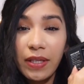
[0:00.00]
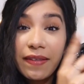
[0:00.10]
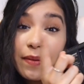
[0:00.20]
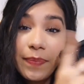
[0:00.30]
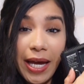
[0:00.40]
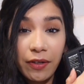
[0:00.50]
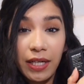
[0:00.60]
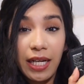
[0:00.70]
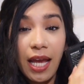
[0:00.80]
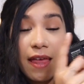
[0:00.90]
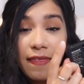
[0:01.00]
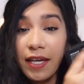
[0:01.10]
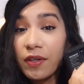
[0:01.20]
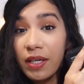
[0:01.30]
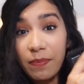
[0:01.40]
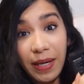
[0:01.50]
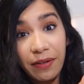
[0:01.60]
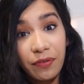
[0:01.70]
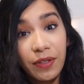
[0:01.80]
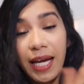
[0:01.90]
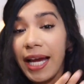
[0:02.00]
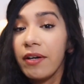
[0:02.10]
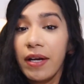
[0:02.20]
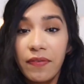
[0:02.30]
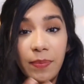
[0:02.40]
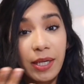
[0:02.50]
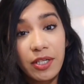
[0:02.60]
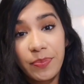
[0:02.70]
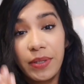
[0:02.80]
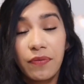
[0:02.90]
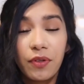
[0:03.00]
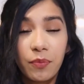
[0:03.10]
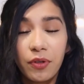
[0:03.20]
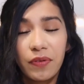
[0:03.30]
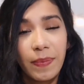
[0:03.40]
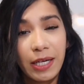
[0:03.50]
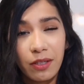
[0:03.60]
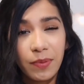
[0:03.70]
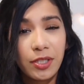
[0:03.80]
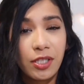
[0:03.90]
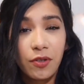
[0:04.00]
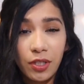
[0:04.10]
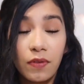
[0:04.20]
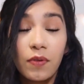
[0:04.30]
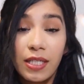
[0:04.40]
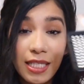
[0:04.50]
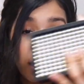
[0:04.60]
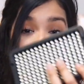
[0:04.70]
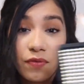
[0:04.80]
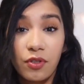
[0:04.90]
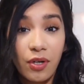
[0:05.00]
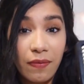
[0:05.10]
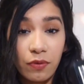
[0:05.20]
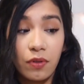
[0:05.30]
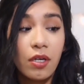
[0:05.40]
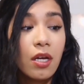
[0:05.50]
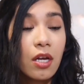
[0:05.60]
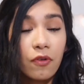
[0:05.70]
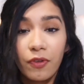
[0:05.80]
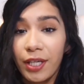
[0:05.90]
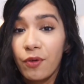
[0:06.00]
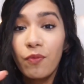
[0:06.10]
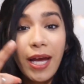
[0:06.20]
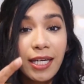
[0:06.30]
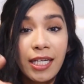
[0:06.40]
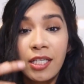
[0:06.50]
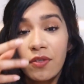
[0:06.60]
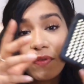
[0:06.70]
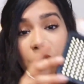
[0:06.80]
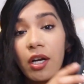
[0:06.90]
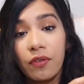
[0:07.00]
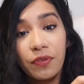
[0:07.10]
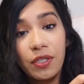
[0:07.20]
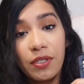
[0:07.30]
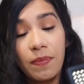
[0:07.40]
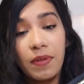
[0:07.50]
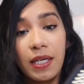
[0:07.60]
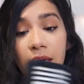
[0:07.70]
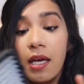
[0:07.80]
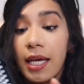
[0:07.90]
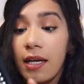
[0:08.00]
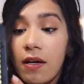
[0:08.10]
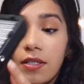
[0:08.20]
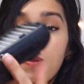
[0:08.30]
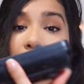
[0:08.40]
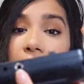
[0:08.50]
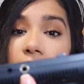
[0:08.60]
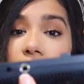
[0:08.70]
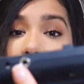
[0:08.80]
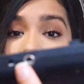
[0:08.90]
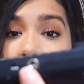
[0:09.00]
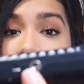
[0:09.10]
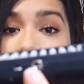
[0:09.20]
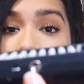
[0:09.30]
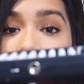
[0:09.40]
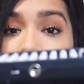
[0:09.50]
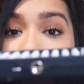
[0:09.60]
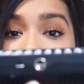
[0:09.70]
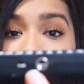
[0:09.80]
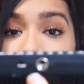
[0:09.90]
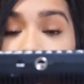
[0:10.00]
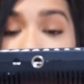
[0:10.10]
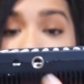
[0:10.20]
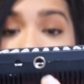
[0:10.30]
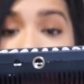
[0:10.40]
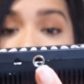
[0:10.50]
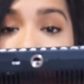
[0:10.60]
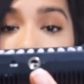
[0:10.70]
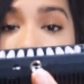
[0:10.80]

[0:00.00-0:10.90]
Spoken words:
link the battery that you can buy for it. I don't have the batteries, but if you're more of a battery person, or if you want to take this for travel, for like weddings, photography or something, it also has this screw here